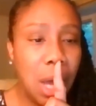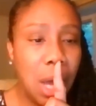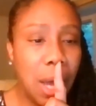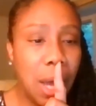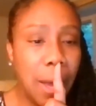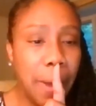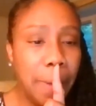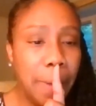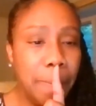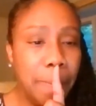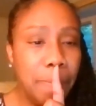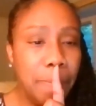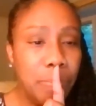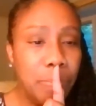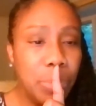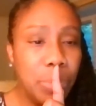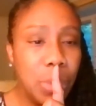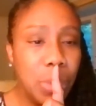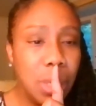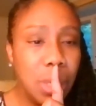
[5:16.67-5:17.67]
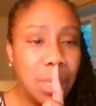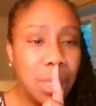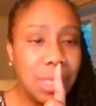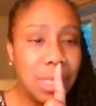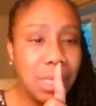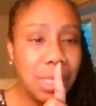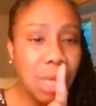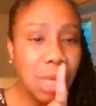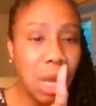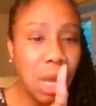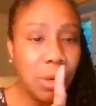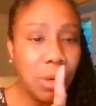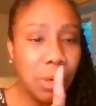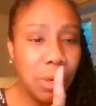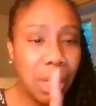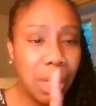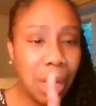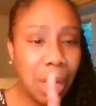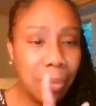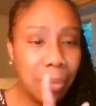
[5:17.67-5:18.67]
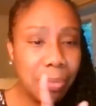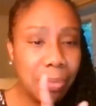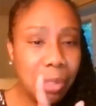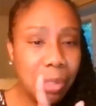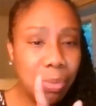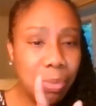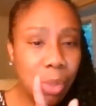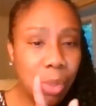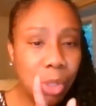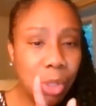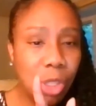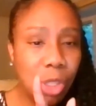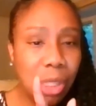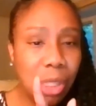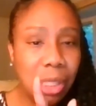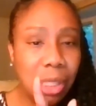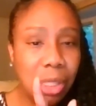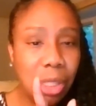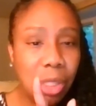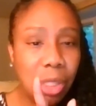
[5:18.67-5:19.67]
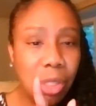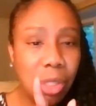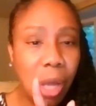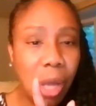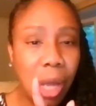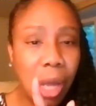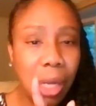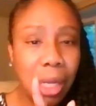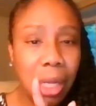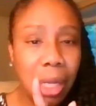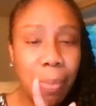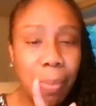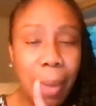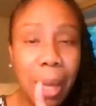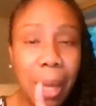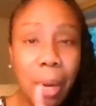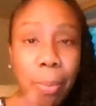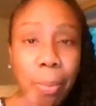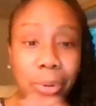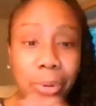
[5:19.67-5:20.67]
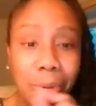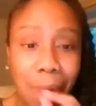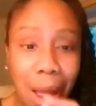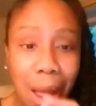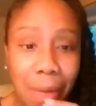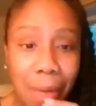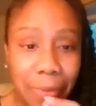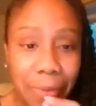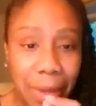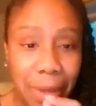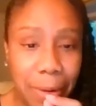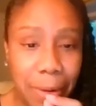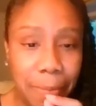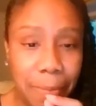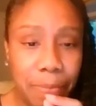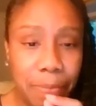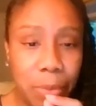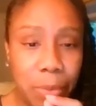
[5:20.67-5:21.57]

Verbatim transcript: Um, the dishonor comes when Jesus is talking about a prophet.